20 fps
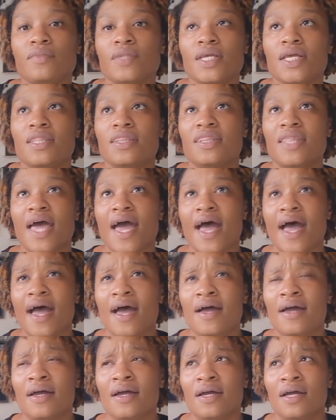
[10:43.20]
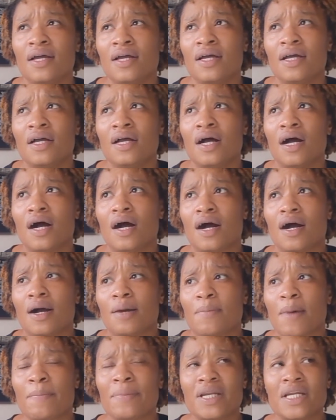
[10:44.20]
that
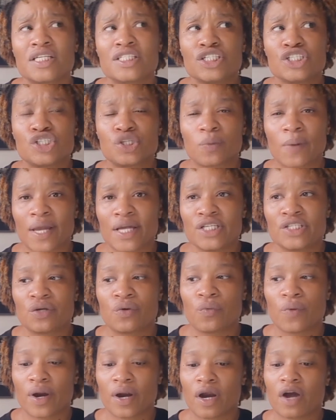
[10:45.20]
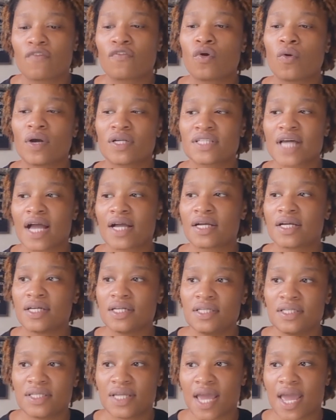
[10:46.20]
I'm in a situation where, of course, I
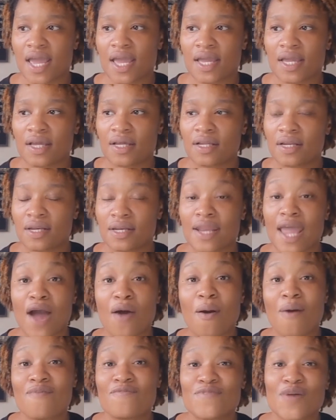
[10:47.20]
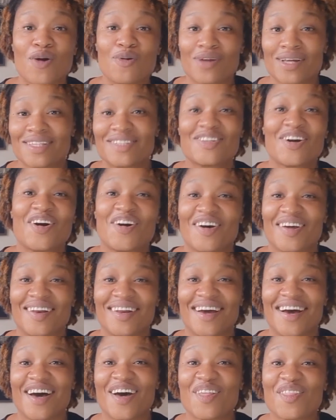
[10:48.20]
could date. Now I'm focused
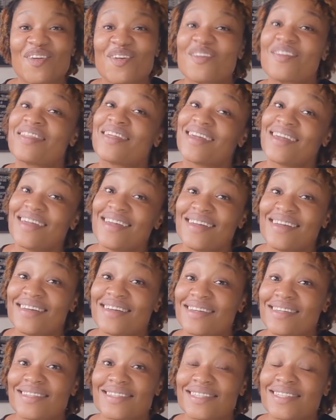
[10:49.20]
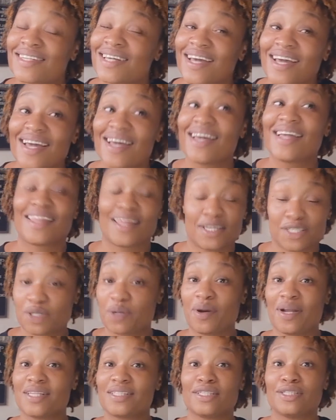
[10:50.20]
on other things. That's
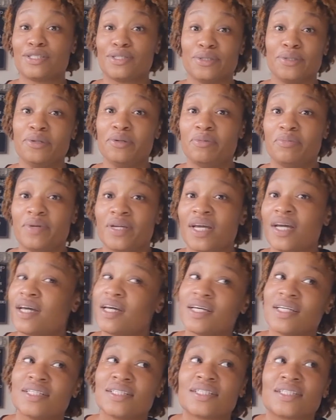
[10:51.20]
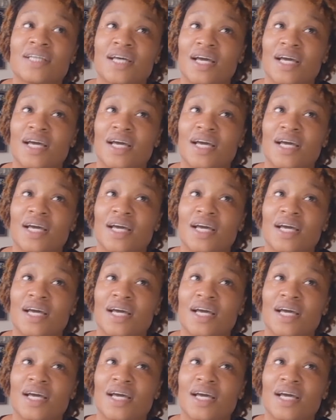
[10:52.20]
crazy too, because